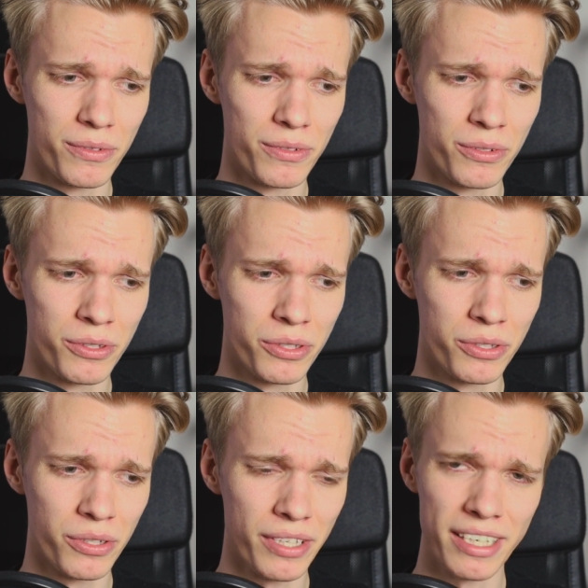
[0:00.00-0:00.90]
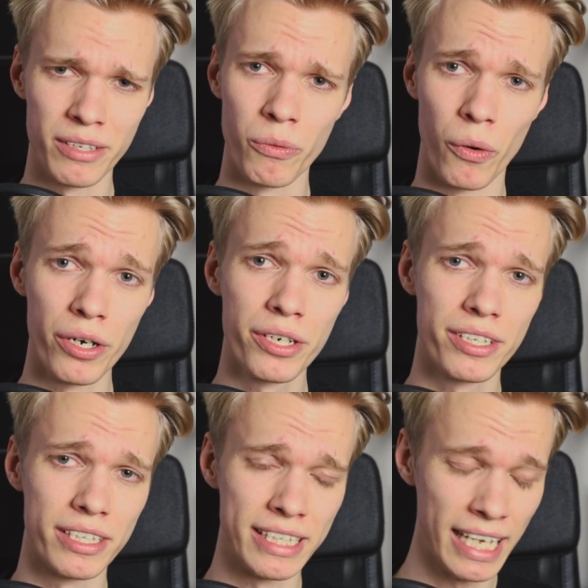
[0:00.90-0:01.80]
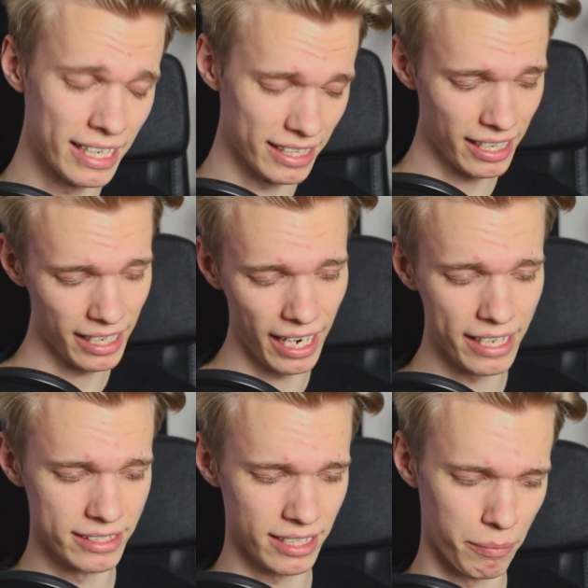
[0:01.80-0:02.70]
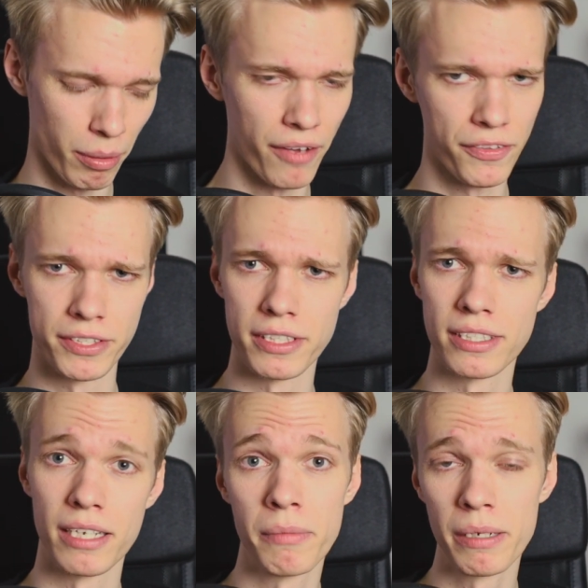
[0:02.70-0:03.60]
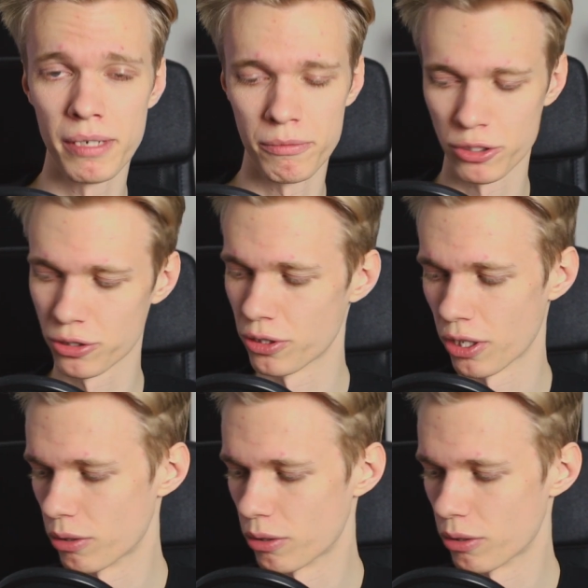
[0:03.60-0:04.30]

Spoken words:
So that didn't work. And then I had this hypothesis that maybe I'm just